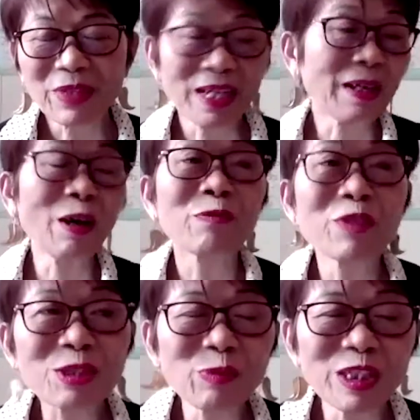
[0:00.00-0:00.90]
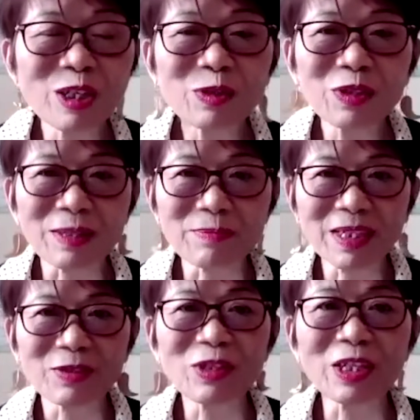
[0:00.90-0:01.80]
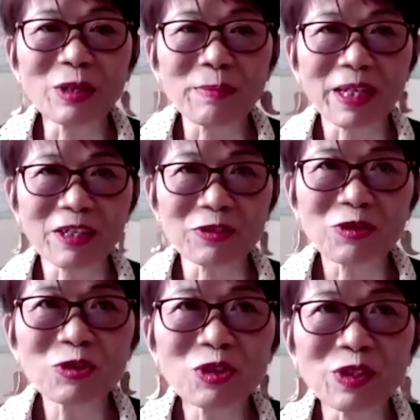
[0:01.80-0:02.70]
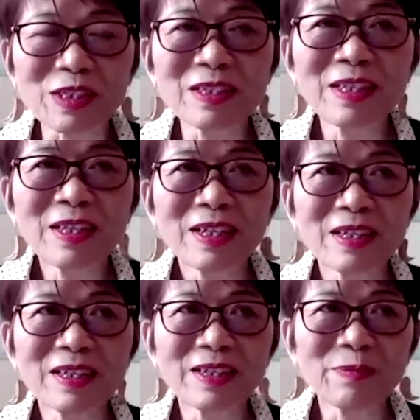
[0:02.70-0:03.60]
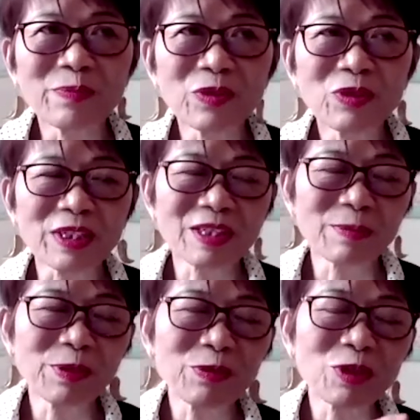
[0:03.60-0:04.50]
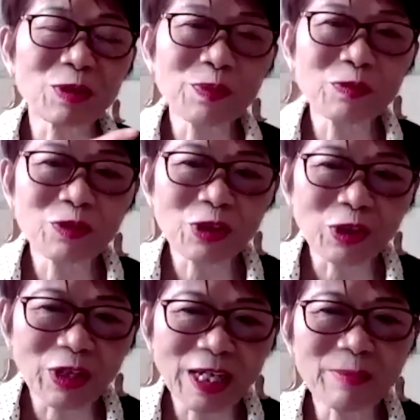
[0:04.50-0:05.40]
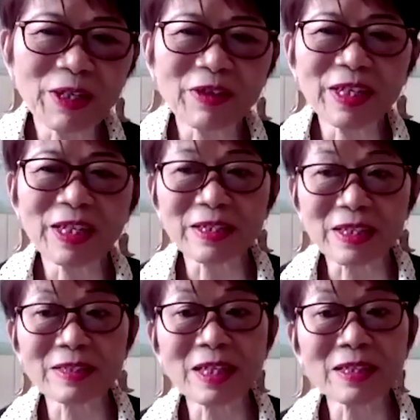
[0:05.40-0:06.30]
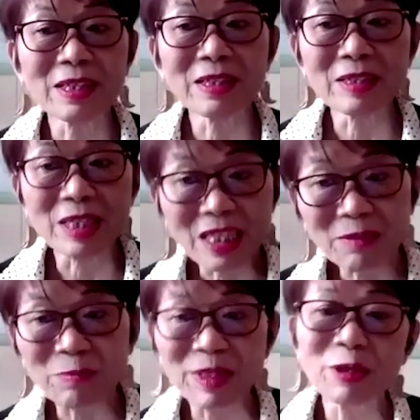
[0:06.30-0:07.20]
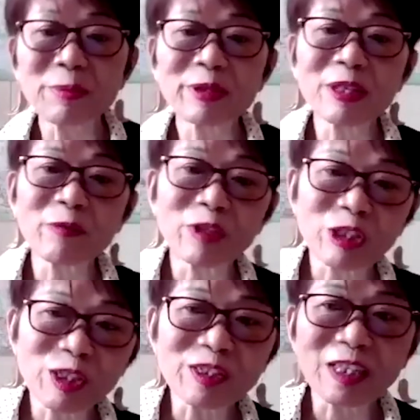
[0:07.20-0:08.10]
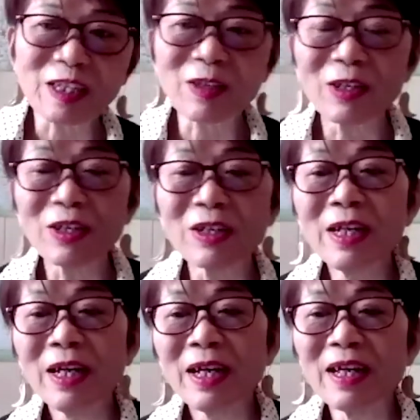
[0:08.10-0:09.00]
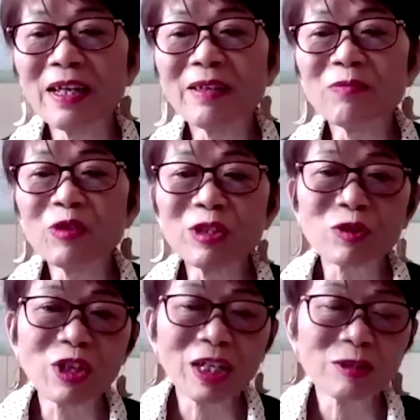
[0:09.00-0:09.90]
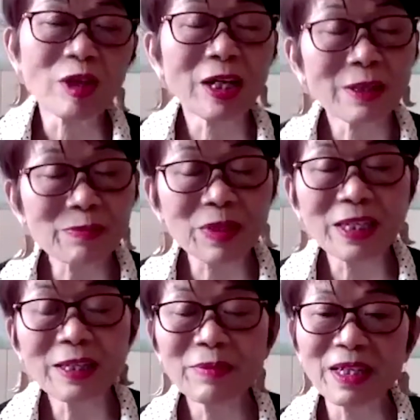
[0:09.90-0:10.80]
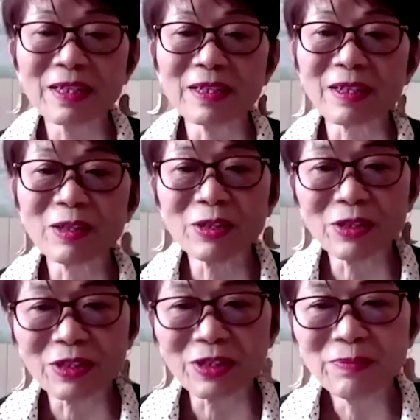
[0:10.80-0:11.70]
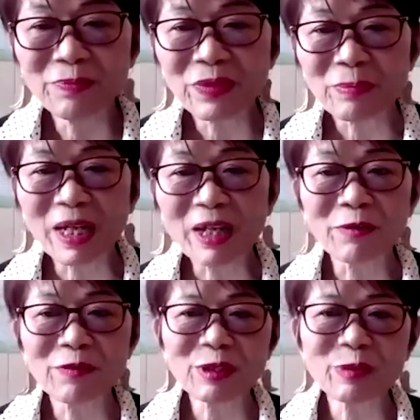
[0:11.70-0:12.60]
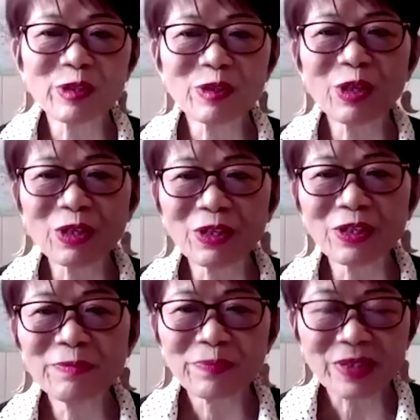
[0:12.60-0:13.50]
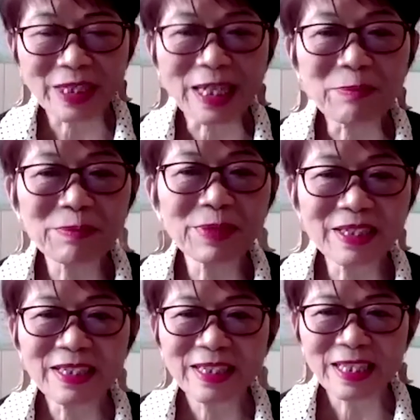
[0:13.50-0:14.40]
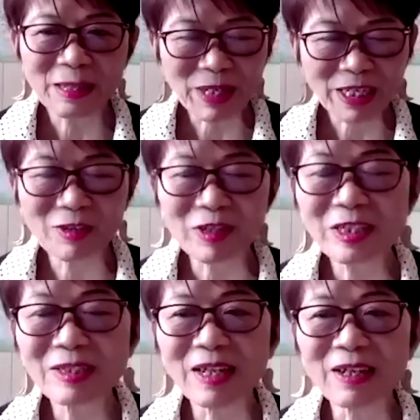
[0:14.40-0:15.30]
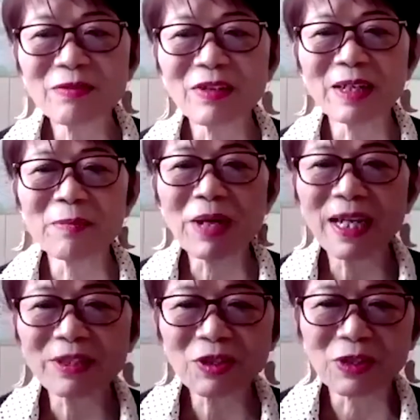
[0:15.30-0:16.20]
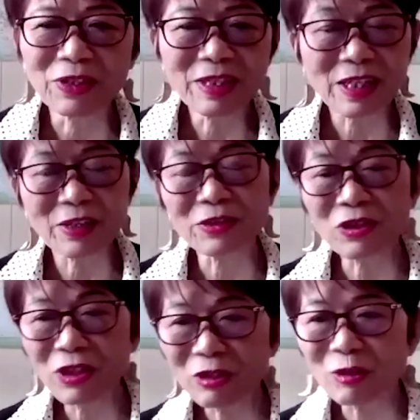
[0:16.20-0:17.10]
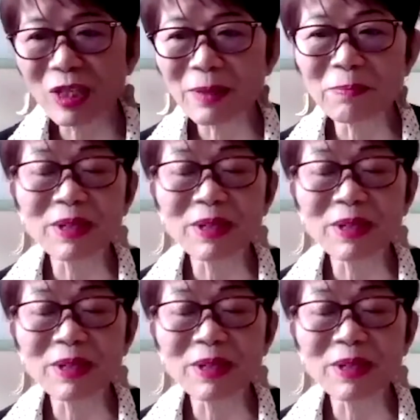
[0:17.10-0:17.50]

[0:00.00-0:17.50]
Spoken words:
And of course, we told them that you are not my constituent. You are supposed to approach your MLA. And they said they did, but nobody returned their call. And we will try to help them and call. My office will call the number that my colleagues have and pass on their concern to them.